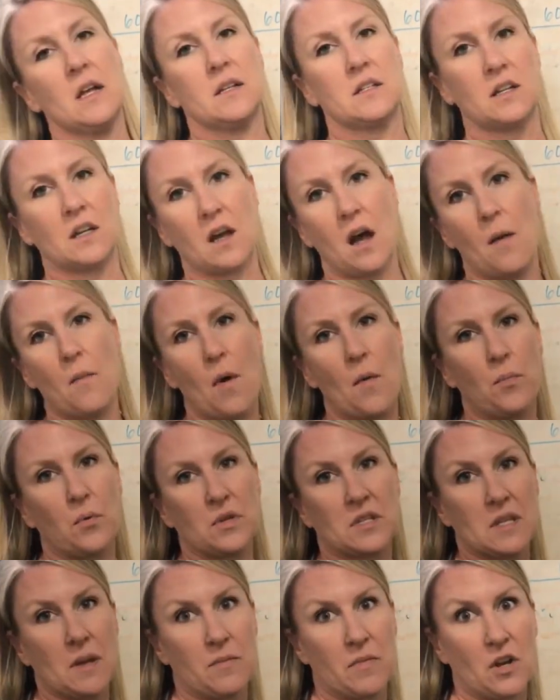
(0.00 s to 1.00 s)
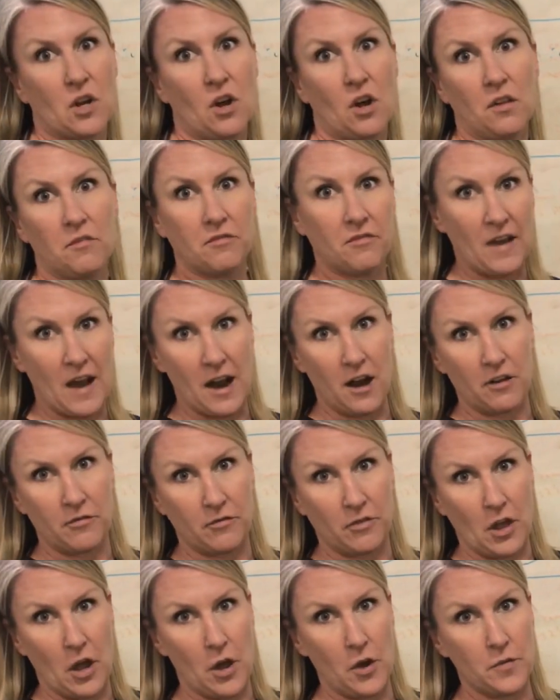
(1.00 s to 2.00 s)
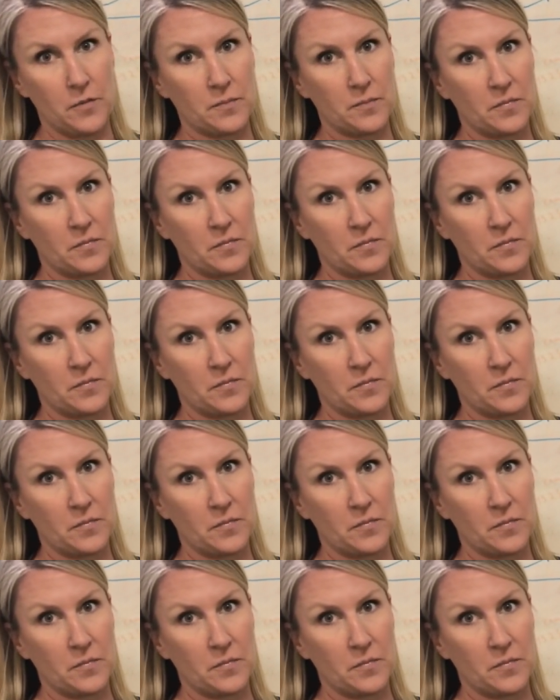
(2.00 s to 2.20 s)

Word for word: to come up with something called fire flow.